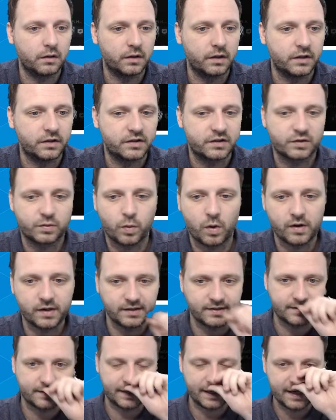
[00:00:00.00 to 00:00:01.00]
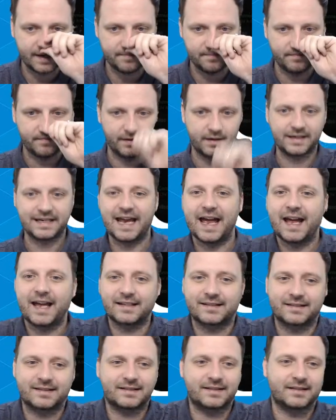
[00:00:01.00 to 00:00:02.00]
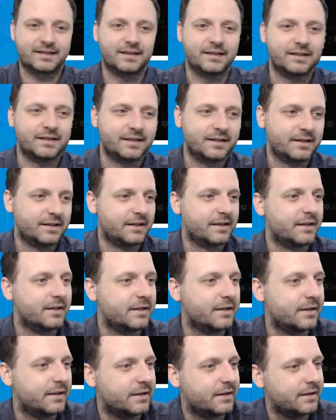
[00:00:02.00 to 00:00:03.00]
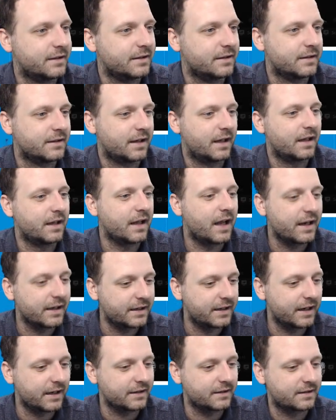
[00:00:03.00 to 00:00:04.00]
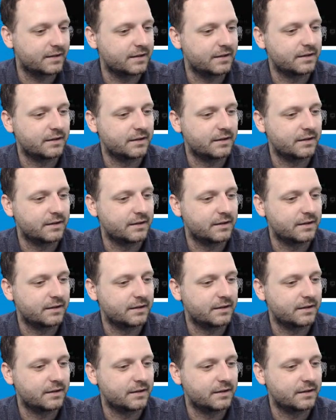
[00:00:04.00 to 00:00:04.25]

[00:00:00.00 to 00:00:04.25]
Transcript: Swanee's team. Yes. I like it.